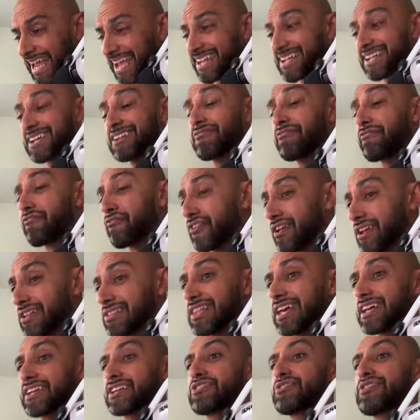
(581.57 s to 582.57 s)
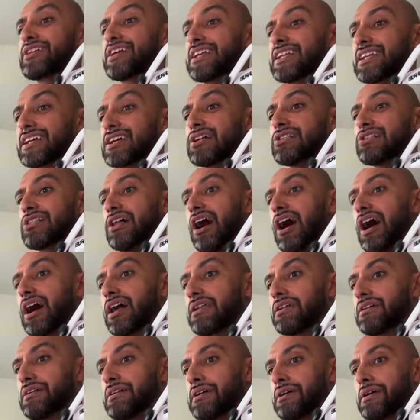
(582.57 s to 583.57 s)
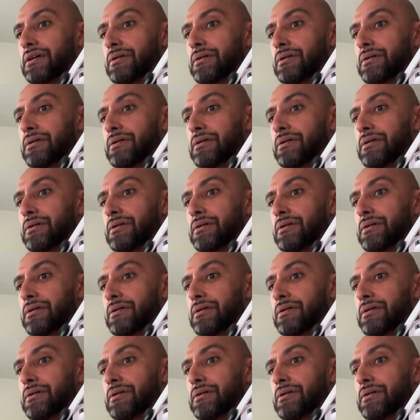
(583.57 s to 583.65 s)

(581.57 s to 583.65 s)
it can feel like you're eating a lot,